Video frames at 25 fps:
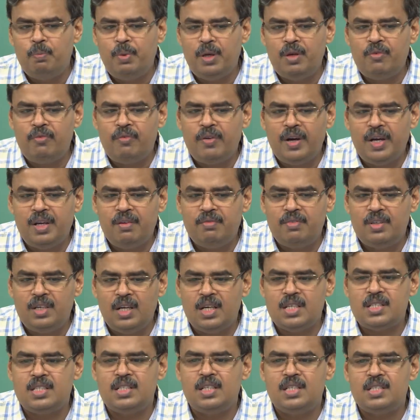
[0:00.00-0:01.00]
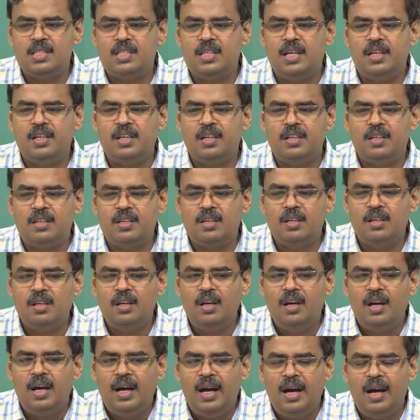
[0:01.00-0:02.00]
Big 5 does is that it
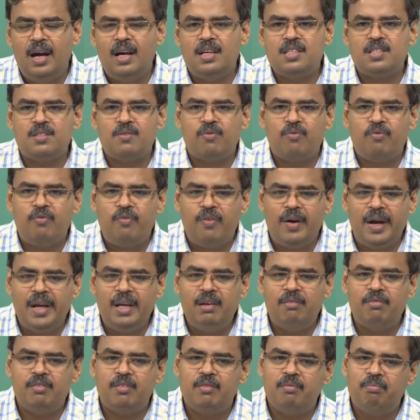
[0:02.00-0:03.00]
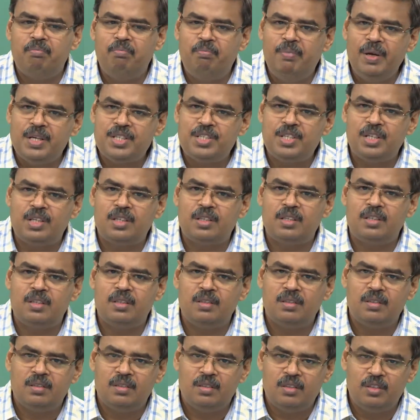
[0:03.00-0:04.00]
has 5 basic
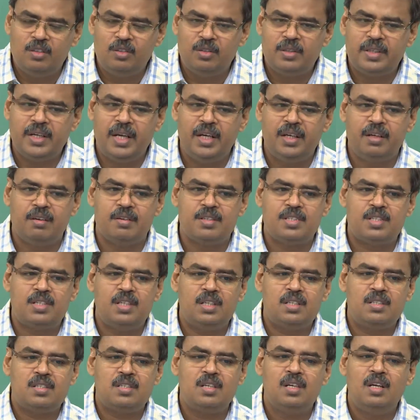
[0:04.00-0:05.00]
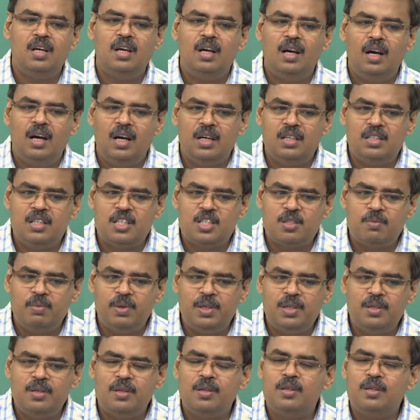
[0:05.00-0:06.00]
characteristics: adjustment,